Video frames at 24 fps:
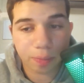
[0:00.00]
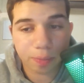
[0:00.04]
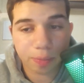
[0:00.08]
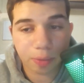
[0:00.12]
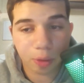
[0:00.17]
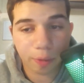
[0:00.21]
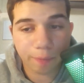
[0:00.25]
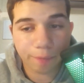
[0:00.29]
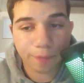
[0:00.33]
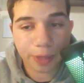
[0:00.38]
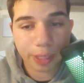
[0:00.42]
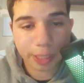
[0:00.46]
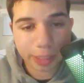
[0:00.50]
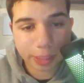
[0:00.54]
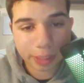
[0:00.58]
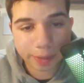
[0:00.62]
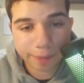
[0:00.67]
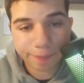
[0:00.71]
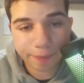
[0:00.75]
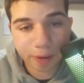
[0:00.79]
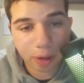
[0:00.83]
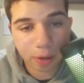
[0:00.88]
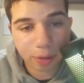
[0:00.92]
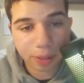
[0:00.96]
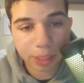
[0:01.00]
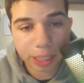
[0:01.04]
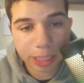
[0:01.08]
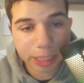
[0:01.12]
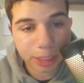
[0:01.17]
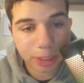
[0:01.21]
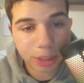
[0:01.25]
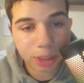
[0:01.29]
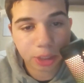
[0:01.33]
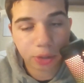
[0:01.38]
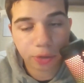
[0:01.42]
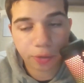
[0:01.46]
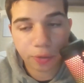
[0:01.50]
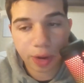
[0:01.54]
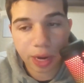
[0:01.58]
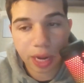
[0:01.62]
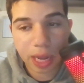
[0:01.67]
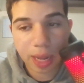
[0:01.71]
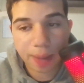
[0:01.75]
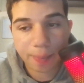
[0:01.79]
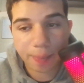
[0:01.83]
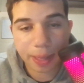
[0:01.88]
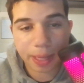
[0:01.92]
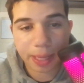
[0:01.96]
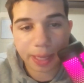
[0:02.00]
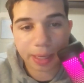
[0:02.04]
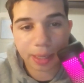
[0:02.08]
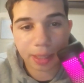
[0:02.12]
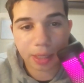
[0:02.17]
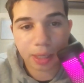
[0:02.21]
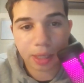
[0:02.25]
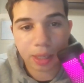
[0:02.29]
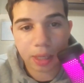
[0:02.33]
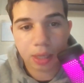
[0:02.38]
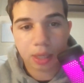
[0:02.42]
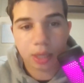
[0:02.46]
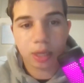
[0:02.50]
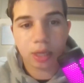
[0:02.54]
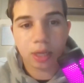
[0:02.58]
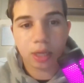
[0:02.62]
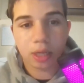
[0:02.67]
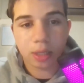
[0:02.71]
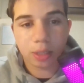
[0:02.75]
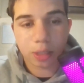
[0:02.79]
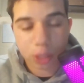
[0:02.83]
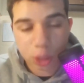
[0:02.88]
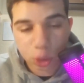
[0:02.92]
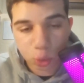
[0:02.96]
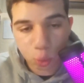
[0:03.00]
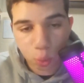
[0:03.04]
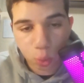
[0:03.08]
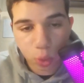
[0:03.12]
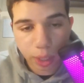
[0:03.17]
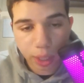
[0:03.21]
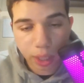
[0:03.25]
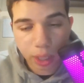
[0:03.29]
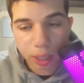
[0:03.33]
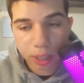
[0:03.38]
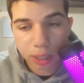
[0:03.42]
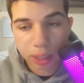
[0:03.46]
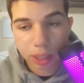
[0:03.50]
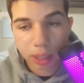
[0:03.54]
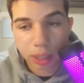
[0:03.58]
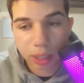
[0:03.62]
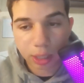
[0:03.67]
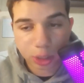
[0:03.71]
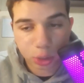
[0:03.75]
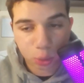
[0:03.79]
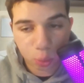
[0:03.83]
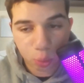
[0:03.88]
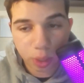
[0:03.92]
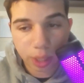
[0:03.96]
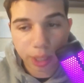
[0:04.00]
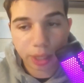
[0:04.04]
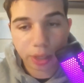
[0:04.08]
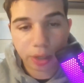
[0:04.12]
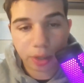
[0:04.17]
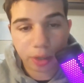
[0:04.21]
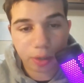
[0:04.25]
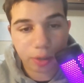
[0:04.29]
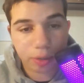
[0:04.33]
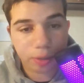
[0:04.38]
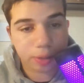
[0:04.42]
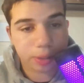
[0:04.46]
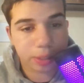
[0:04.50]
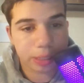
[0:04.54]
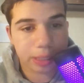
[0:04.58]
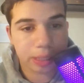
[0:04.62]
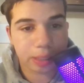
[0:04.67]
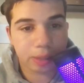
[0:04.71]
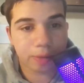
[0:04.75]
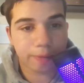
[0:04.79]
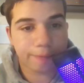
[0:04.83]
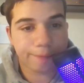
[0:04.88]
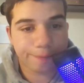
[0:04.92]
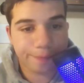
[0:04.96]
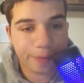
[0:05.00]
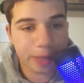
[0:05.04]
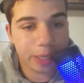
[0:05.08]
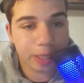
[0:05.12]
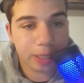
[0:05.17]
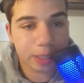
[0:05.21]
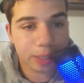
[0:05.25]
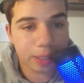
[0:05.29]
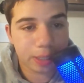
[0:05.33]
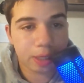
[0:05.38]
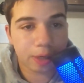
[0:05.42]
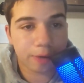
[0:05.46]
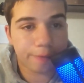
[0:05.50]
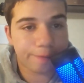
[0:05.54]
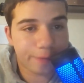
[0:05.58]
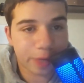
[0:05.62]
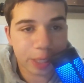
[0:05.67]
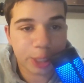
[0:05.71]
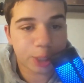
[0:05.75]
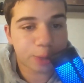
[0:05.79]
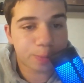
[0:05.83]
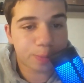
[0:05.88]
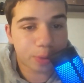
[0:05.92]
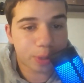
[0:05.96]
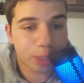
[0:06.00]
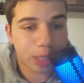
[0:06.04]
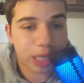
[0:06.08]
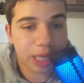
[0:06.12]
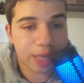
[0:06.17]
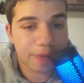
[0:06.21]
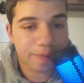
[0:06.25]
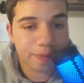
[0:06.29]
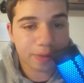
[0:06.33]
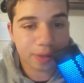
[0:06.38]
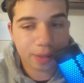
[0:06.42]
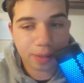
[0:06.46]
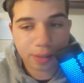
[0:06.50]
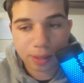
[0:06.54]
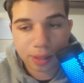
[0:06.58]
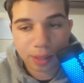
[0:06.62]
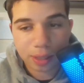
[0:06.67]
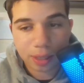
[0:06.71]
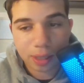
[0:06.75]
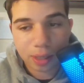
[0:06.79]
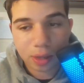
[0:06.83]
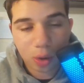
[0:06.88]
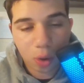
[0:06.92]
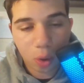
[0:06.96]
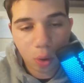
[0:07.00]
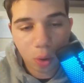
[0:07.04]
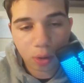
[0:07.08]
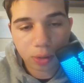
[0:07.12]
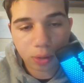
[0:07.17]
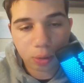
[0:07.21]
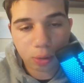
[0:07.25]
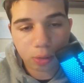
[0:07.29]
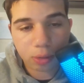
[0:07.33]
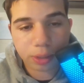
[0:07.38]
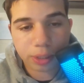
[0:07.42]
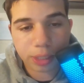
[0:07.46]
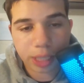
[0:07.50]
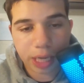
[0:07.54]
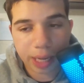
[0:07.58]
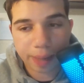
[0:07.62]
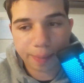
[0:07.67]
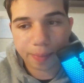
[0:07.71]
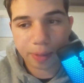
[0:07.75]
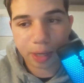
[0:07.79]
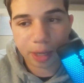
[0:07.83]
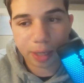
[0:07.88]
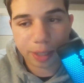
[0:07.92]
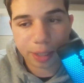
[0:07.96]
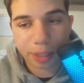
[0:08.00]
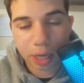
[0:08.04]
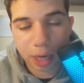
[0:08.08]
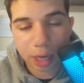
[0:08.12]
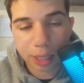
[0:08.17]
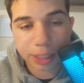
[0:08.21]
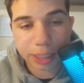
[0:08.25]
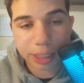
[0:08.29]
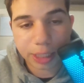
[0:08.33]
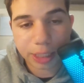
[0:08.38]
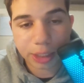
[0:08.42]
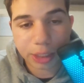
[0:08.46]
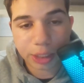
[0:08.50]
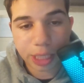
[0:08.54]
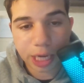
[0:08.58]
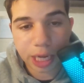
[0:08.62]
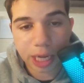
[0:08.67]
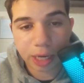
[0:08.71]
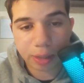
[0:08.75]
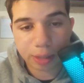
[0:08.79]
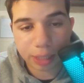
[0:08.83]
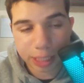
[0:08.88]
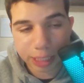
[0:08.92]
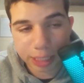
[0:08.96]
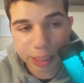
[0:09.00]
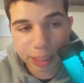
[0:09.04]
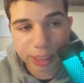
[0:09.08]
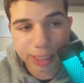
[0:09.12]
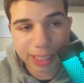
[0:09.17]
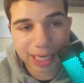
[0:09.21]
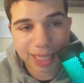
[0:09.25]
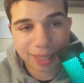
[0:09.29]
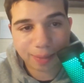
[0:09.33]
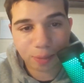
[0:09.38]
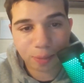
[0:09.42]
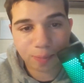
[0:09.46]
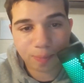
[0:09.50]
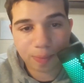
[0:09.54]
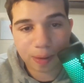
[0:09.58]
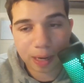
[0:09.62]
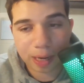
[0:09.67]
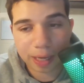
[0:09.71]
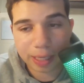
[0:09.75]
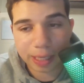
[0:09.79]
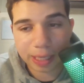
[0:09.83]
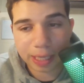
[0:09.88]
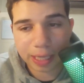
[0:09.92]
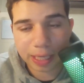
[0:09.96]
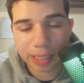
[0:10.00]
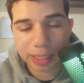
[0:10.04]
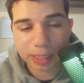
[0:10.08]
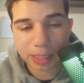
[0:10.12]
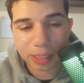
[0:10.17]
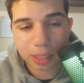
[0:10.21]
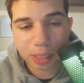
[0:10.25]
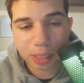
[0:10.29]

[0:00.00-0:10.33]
Don't forget to follow the Instagram and the Twitter, Facebook even, all those type on this channel, the Inside the Boot podcast.